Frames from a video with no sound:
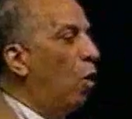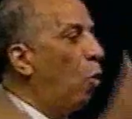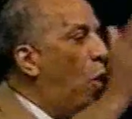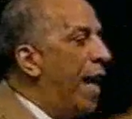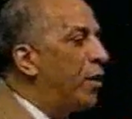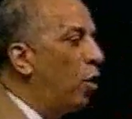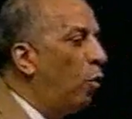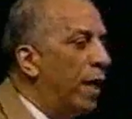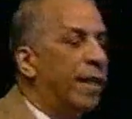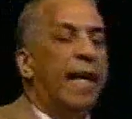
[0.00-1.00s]
whites on
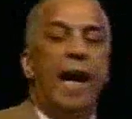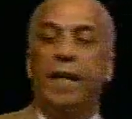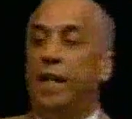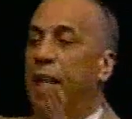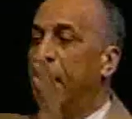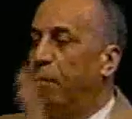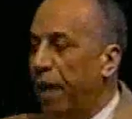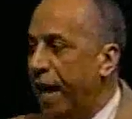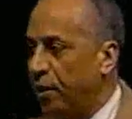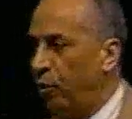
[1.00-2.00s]
one side and
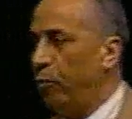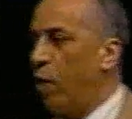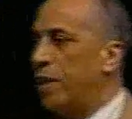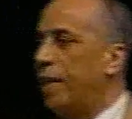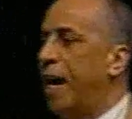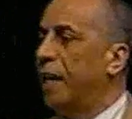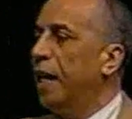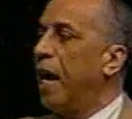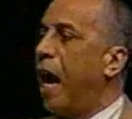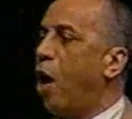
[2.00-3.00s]
blacks on one side,
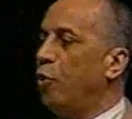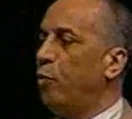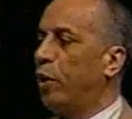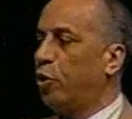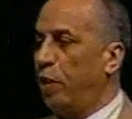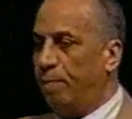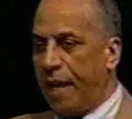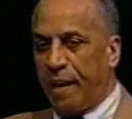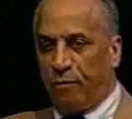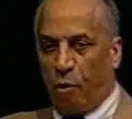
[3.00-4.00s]
how you were to treat
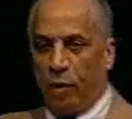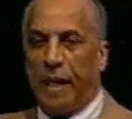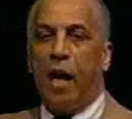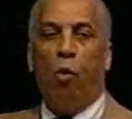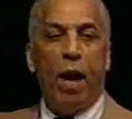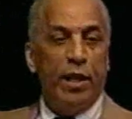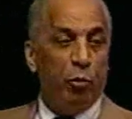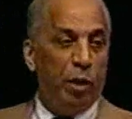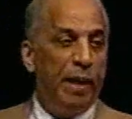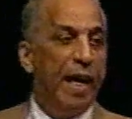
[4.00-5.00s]
black folk and how whites
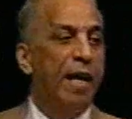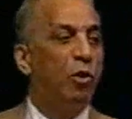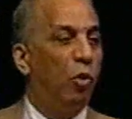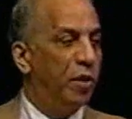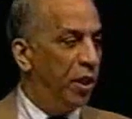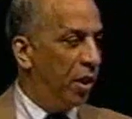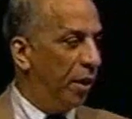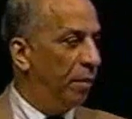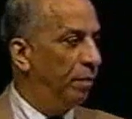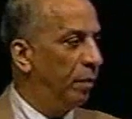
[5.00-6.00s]
were to behave towards each
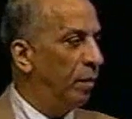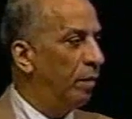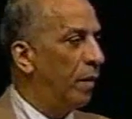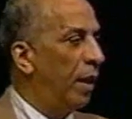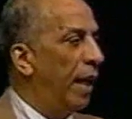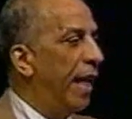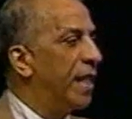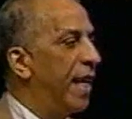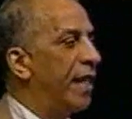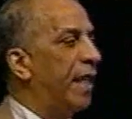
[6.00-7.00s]
other. It
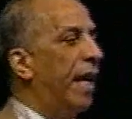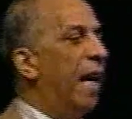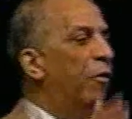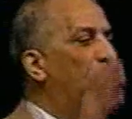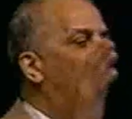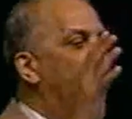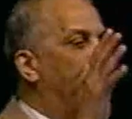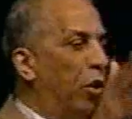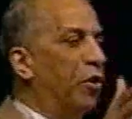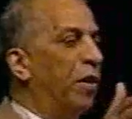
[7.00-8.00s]
says that every white
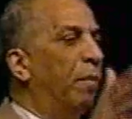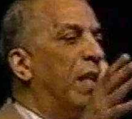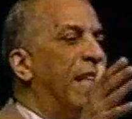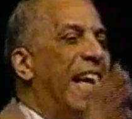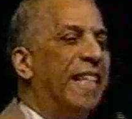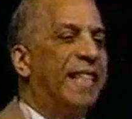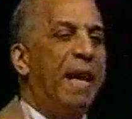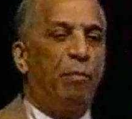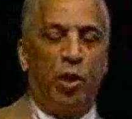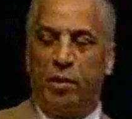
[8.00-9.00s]
person must
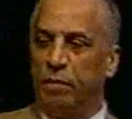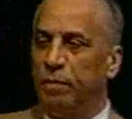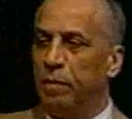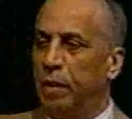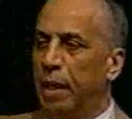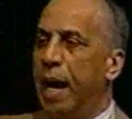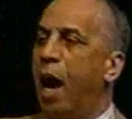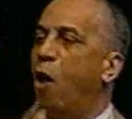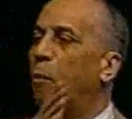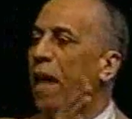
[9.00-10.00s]
accept
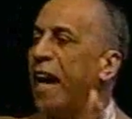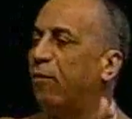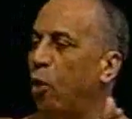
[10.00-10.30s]
how black